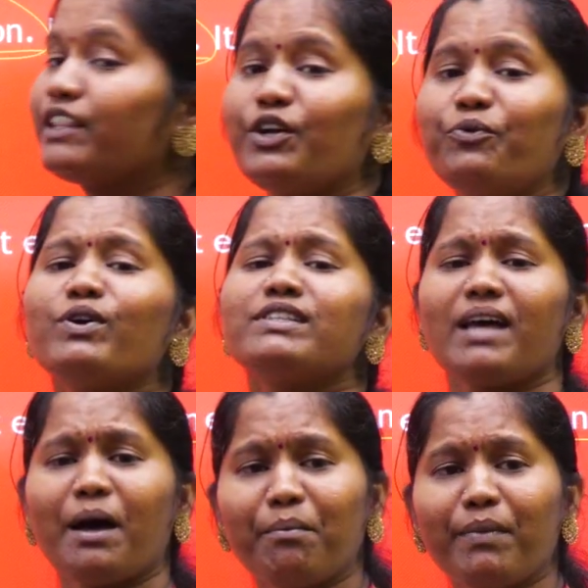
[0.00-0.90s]
That was
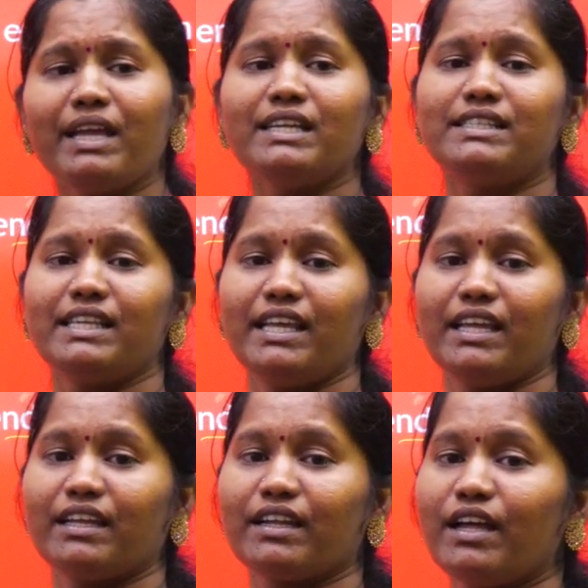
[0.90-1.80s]

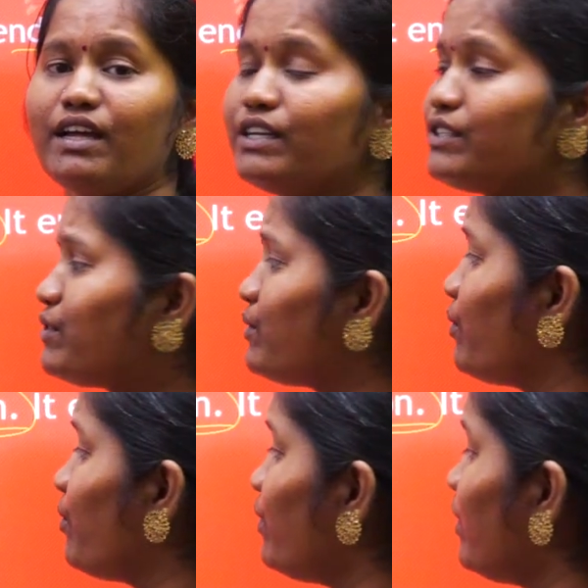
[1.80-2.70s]
amazing.
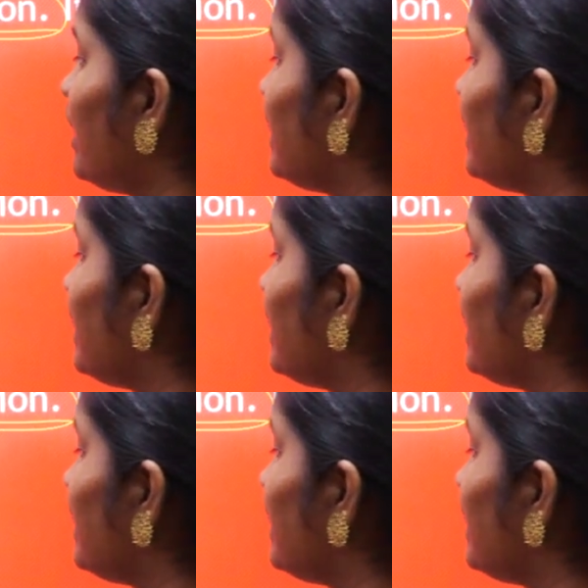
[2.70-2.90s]
So